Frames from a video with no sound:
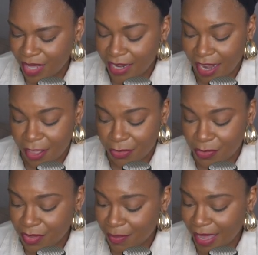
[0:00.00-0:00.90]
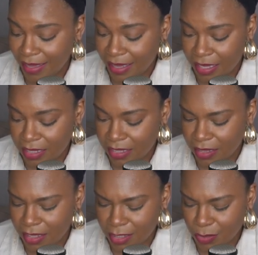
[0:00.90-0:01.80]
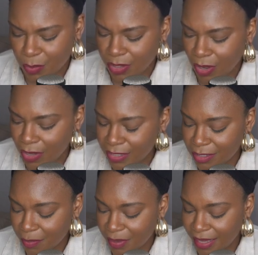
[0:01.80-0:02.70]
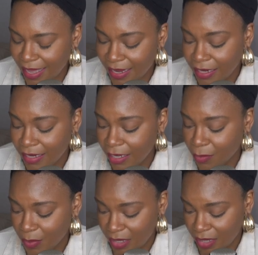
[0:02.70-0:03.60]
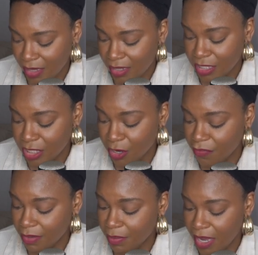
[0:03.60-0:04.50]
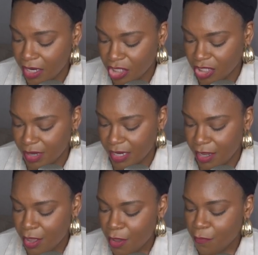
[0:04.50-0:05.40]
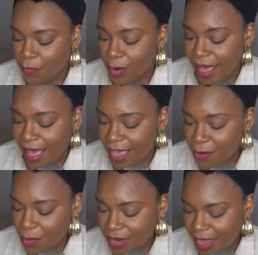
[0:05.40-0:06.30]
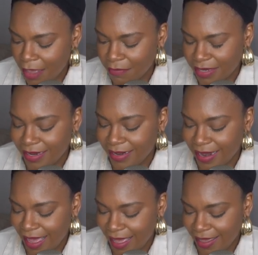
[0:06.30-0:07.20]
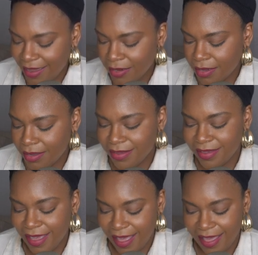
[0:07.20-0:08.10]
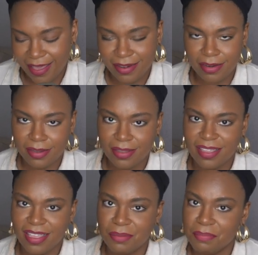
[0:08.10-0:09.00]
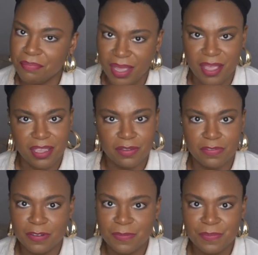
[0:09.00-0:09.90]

and I threw them a kiss, this would also be an iniquity deserving punishment, for I would have denied God above.